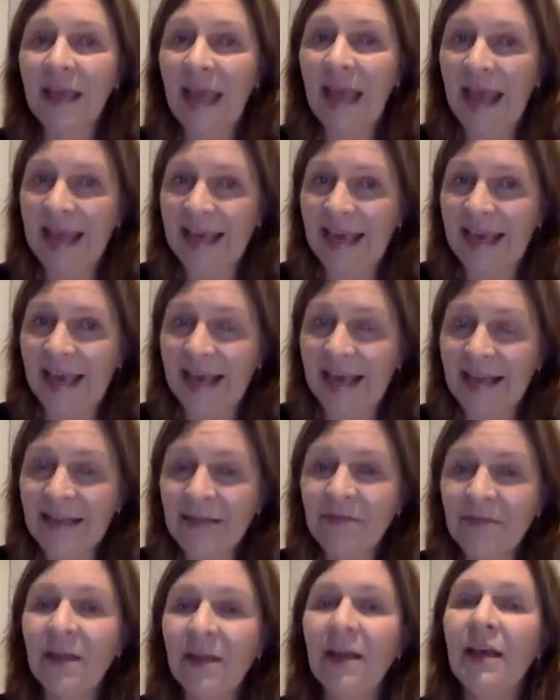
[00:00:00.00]
Again,
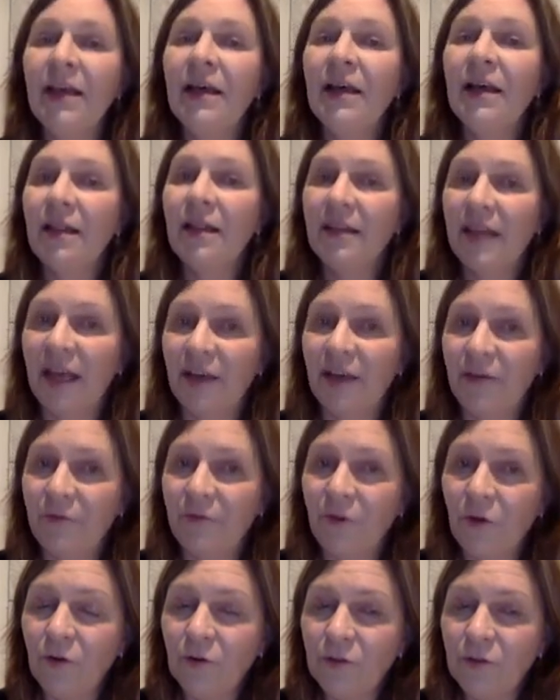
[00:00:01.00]
they
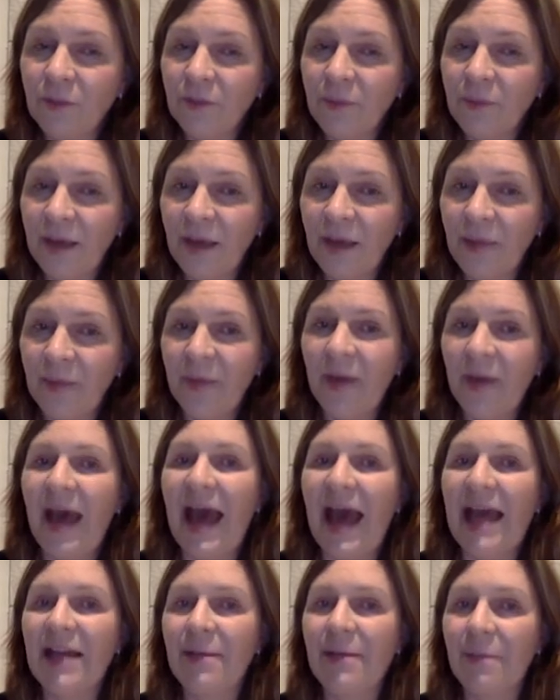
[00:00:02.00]
fold the paper
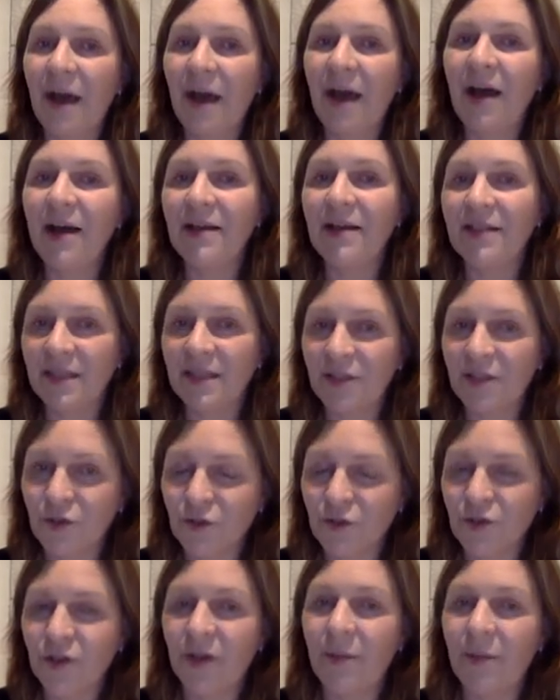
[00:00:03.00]
and pass it
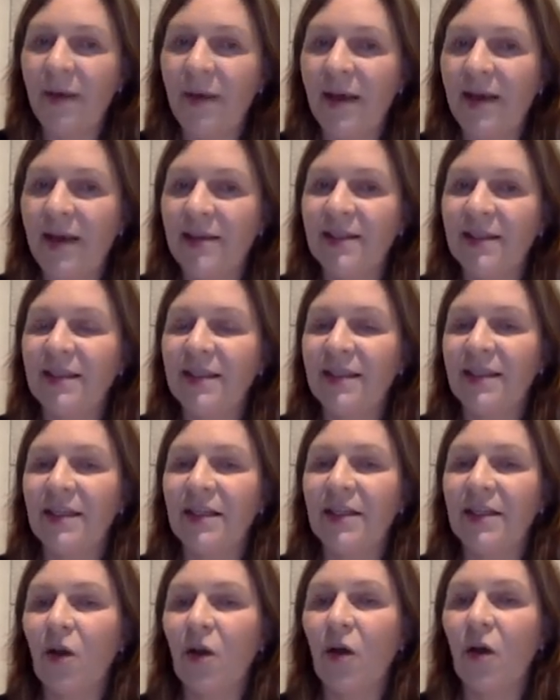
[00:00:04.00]
to the person
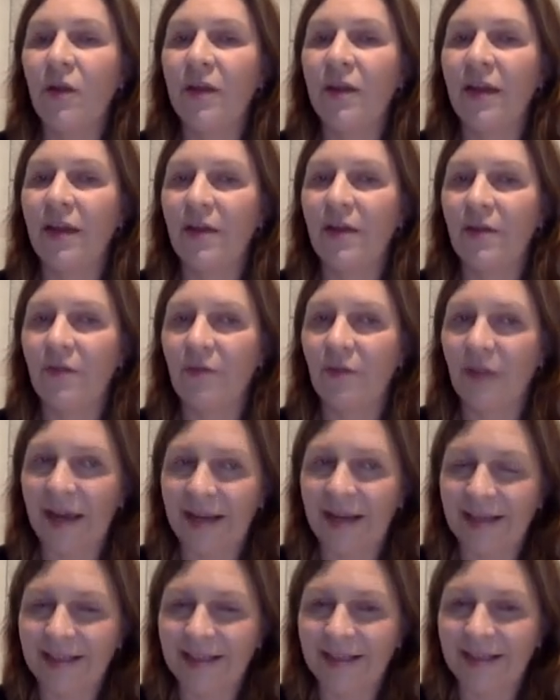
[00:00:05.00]
sitting on their
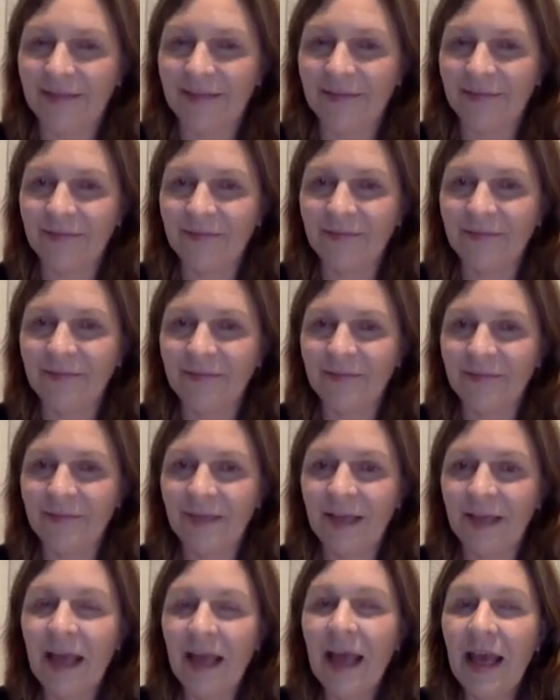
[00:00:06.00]
right.
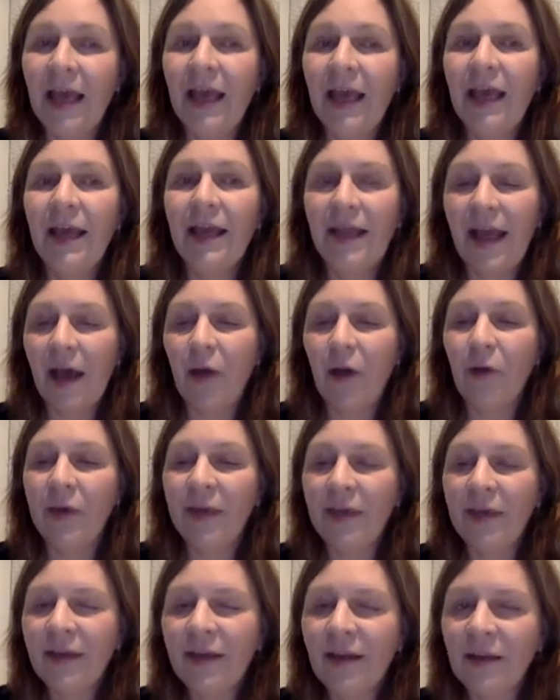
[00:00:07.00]
Now,
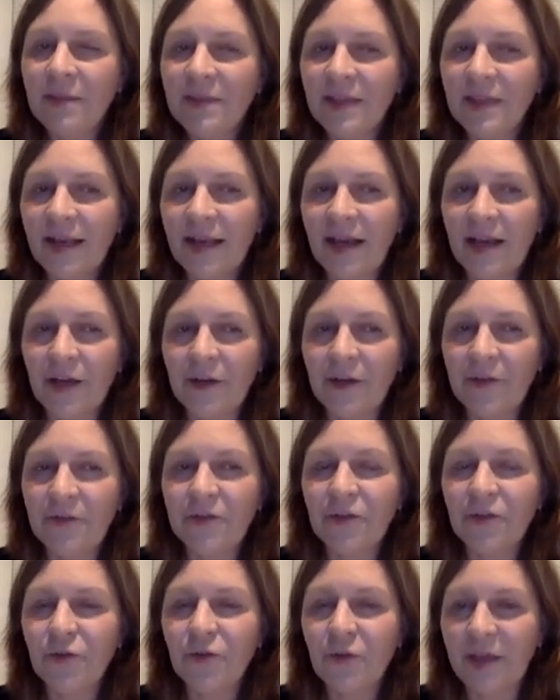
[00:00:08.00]
here comes a kind of
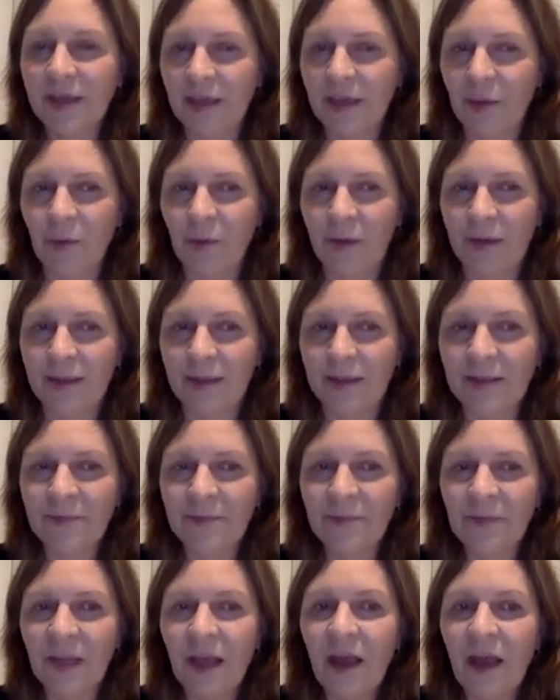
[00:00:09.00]
tricky one
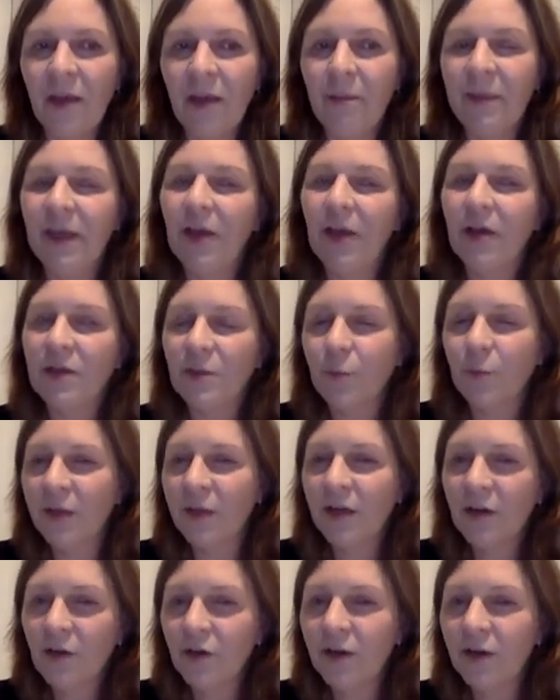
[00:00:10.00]
because we
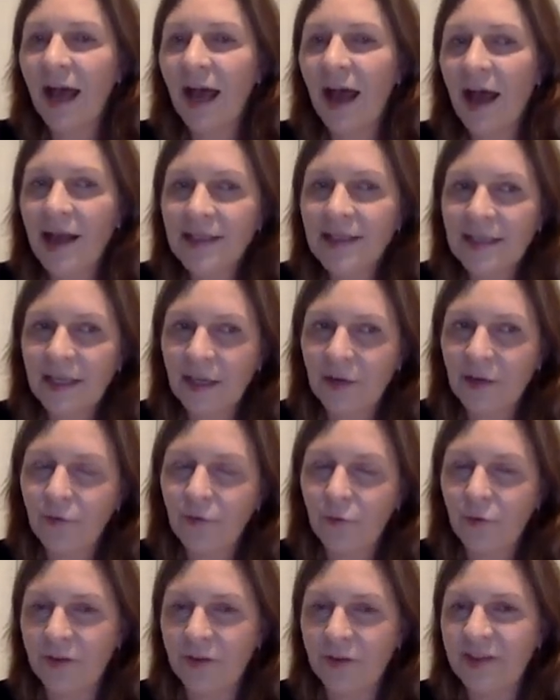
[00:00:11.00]
are not asking
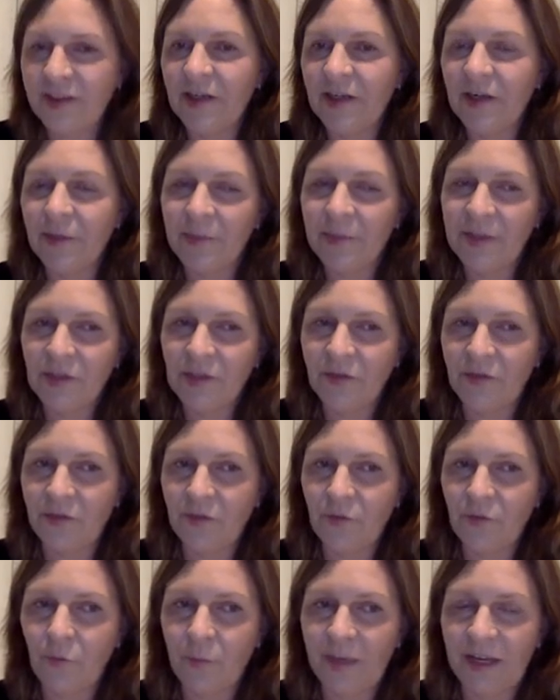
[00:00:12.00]
for the third piece of
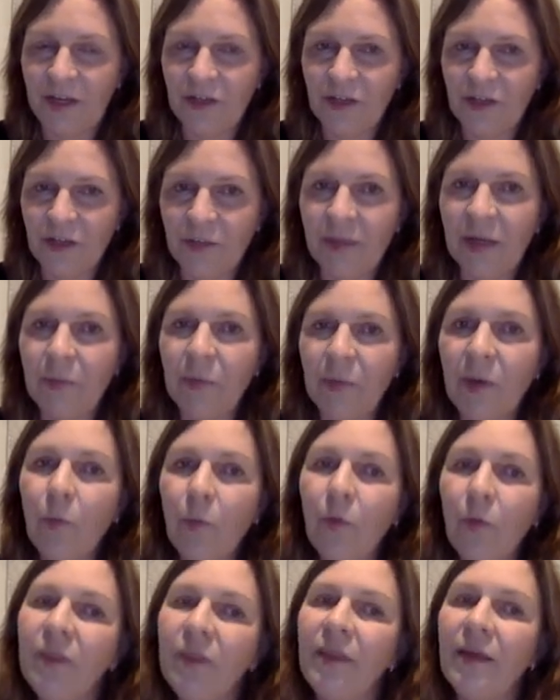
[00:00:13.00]
information, but we
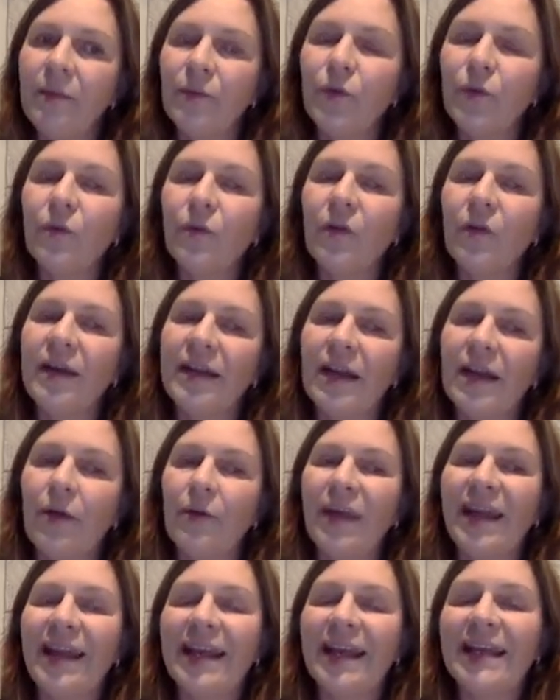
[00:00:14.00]
want them to write
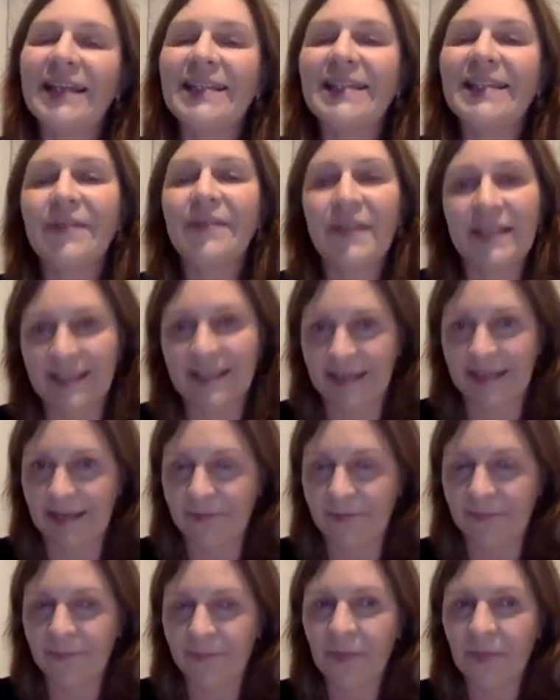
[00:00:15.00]
down an activity.